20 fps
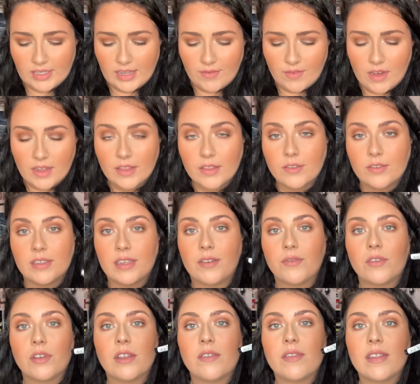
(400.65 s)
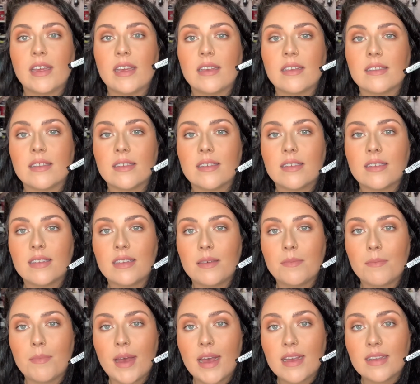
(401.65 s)
I've gone through several of these. This is the
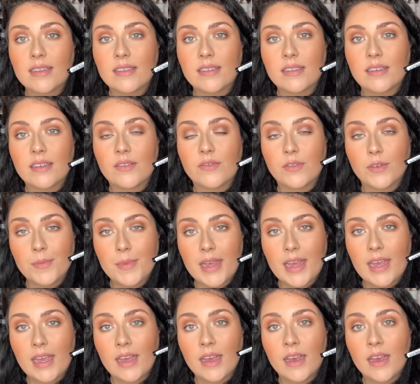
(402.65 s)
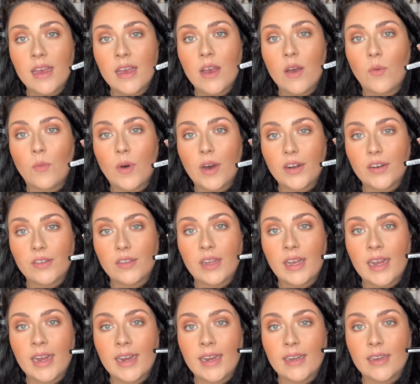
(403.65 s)
best, for me,
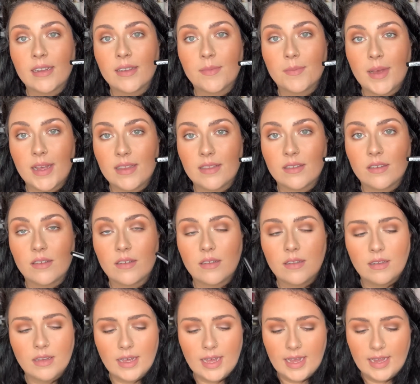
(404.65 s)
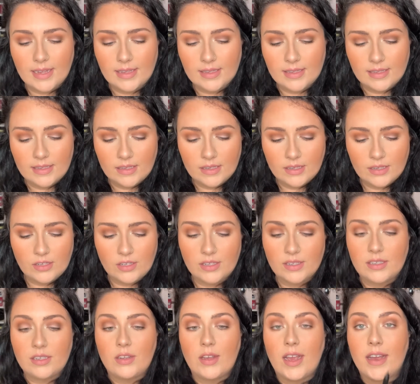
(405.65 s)
waterline pencil. It's
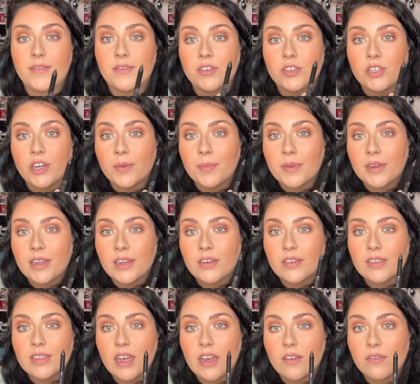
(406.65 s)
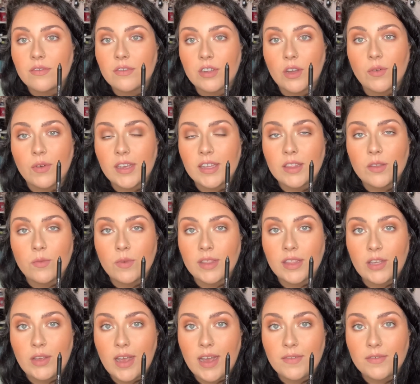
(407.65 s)
just, you have to sharpen it yourself. Don't get the one
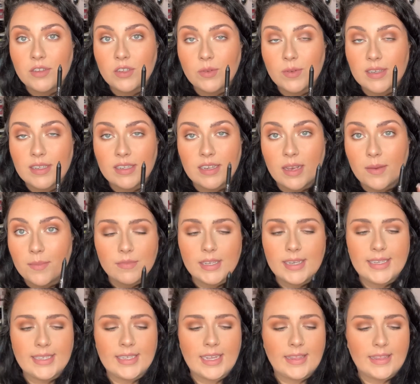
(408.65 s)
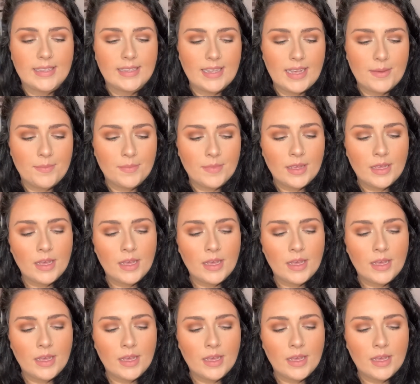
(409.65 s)
that you have to twist up. It's not the same.